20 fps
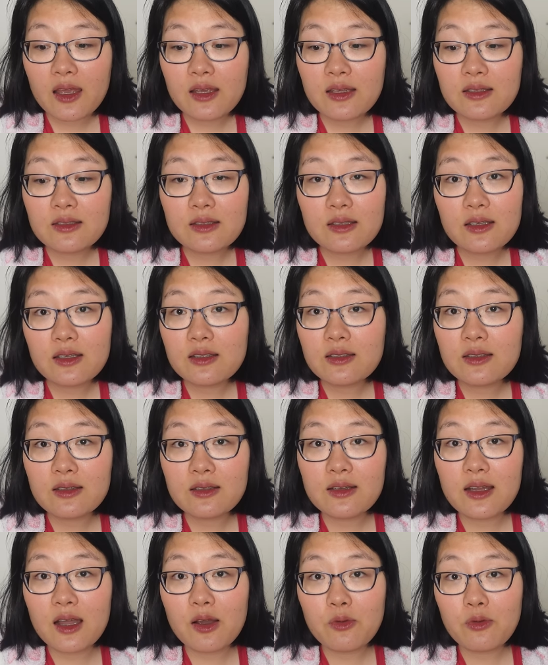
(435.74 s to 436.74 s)
and uh, it
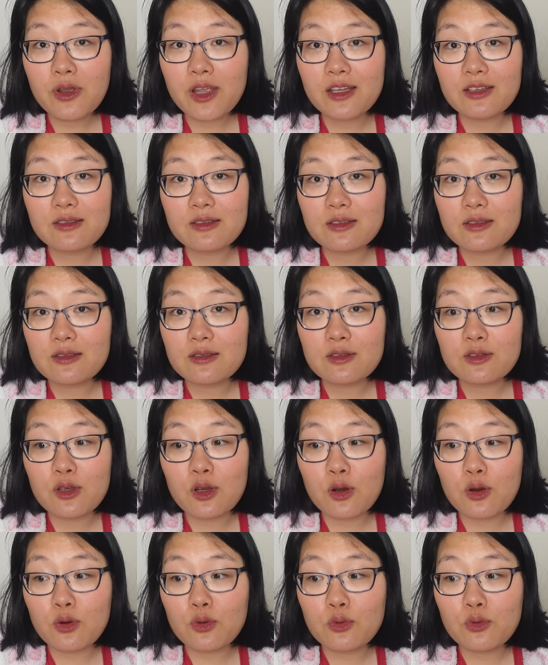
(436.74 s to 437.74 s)
turned out great.
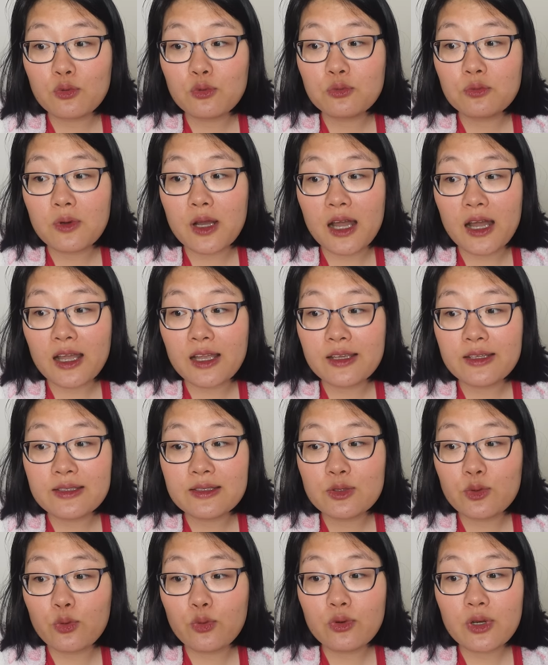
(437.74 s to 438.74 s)
So I
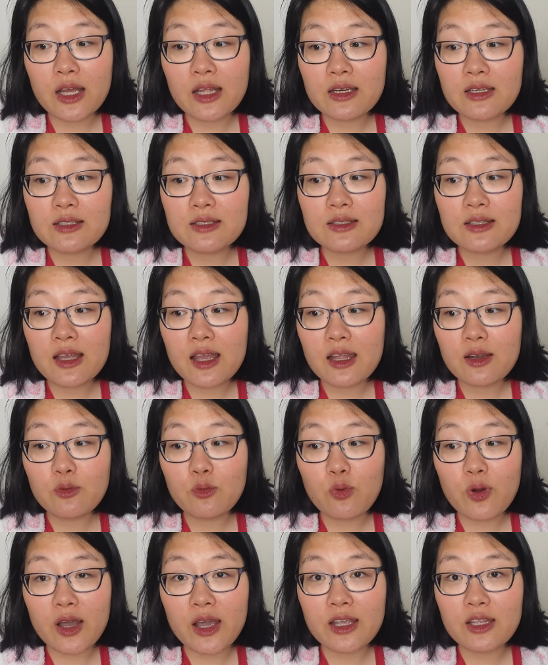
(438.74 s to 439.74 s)
don't understand
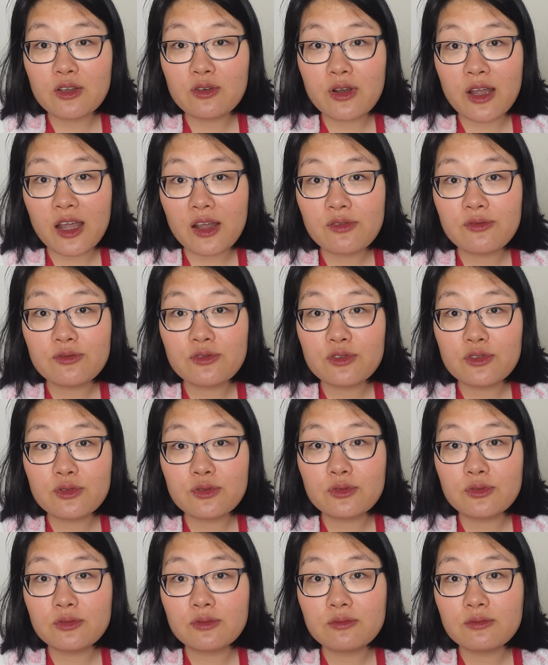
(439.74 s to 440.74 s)
why you have
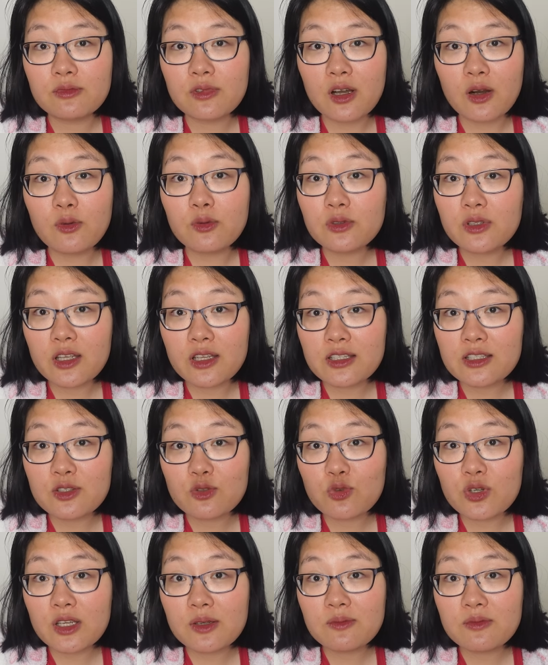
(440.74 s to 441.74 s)
to go the
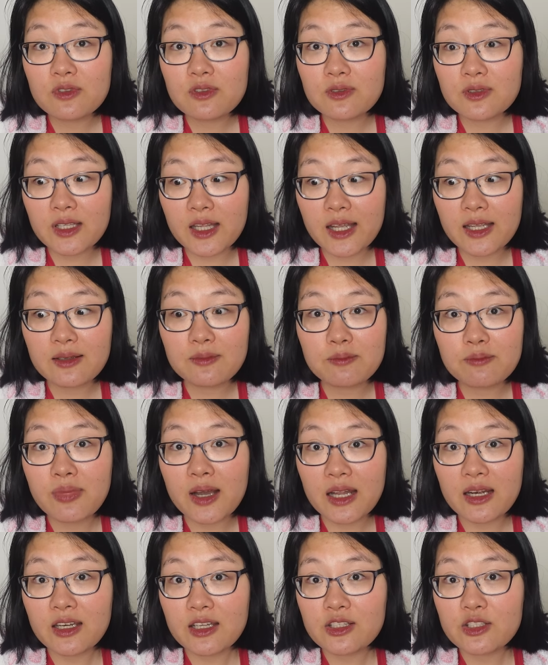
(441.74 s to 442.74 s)
extreme to like
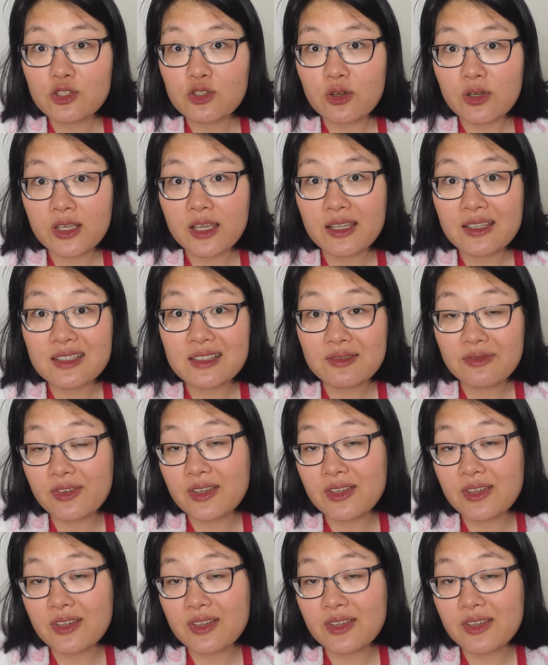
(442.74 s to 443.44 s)
punish your kids